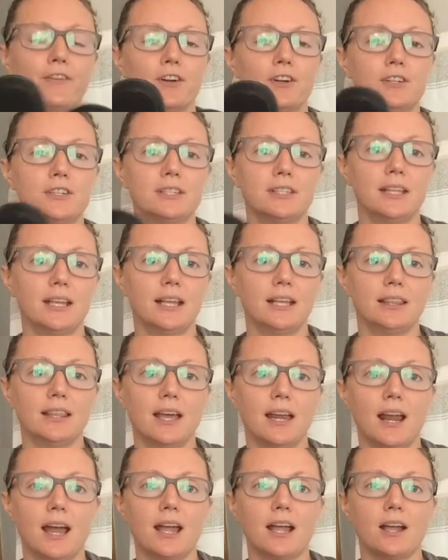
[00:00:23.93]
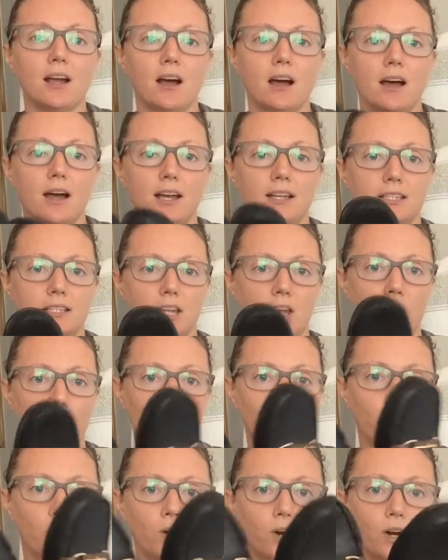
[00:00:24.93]
first thing that I got
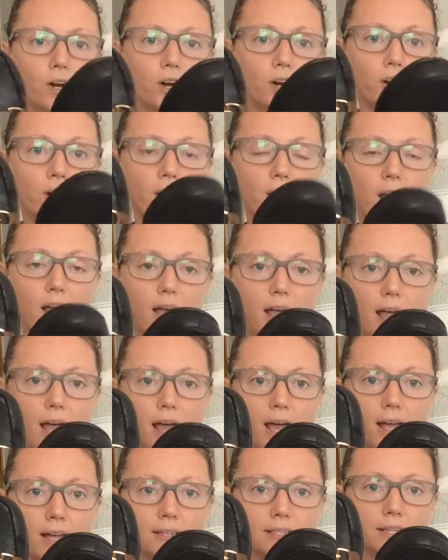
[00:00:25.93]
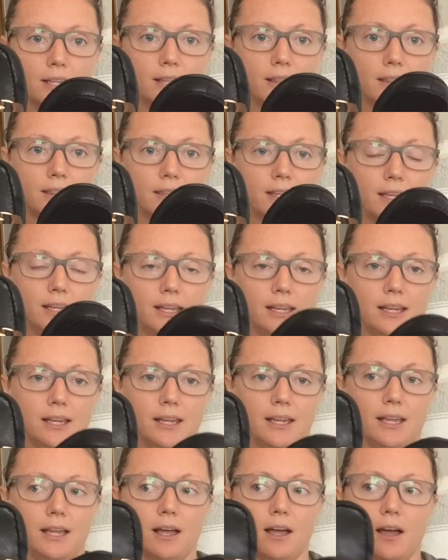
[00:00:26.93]
were at
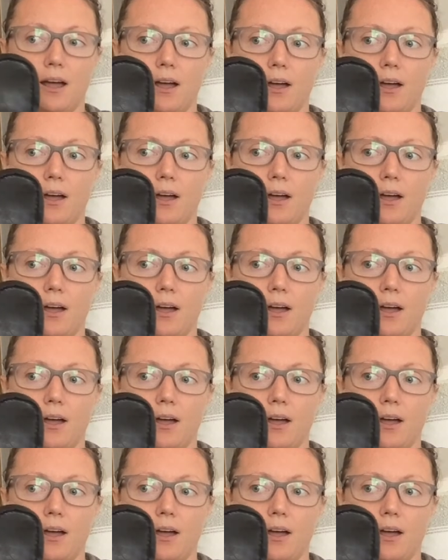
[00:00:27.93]
the